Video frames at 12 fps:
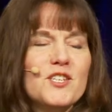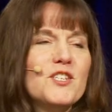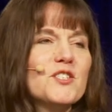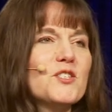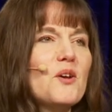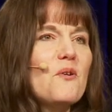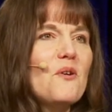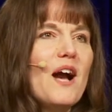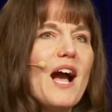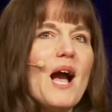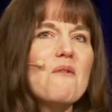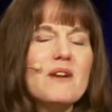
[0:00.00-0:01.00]
So
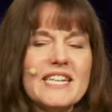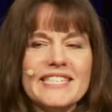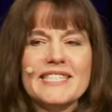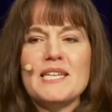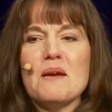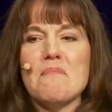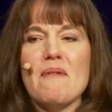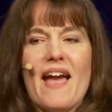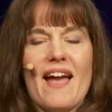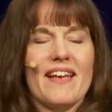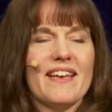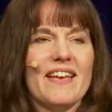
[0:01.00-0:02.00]
I want to step
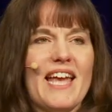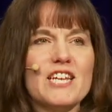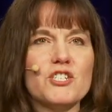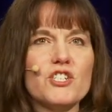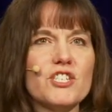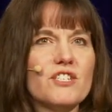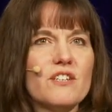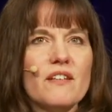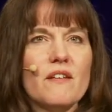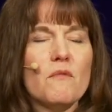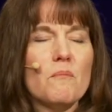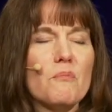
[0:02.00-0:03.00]
back and just
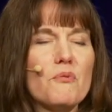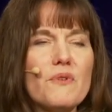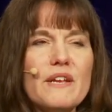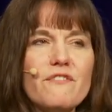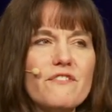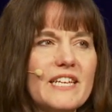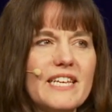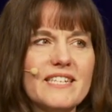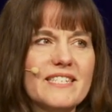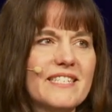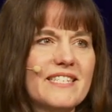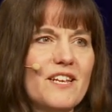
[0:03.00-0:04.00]
briefly
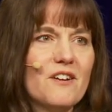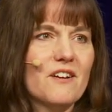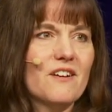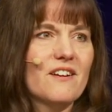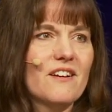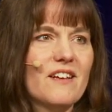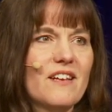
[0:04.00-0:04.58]
consider